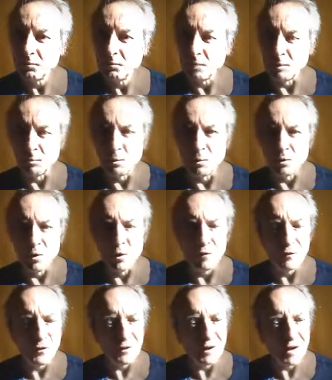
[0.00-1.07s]
People
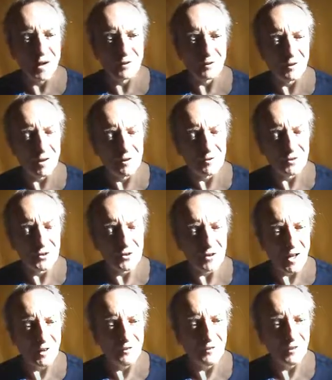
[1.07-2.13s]
obviously aren't
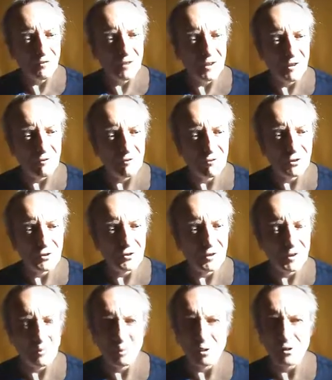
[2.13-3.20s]
understanding the
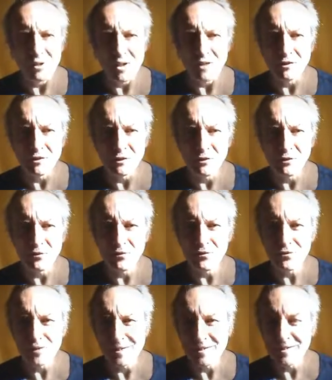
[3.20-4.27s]
erotic potential of
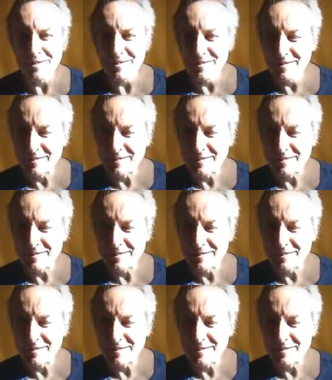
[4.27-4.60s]
feet.